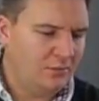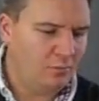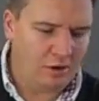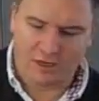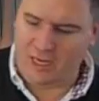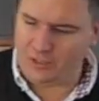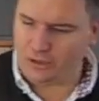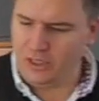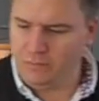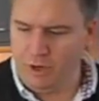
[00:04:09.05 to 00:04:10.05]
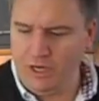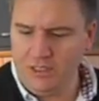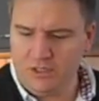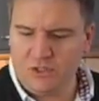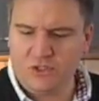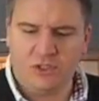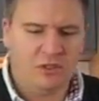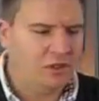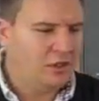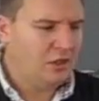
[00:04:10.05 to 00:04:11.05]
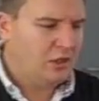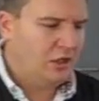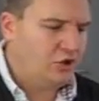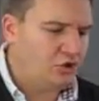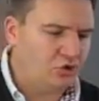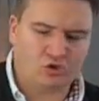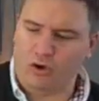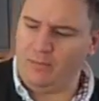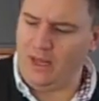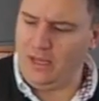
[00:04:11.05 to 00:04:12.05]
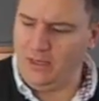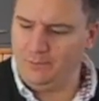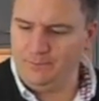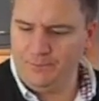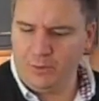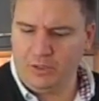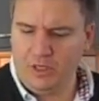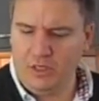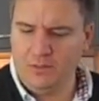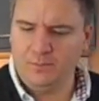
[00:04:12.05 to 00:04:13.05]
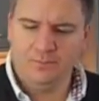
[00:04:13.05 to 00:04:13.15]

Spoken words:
where it naturally breaks and just drop that in, okay?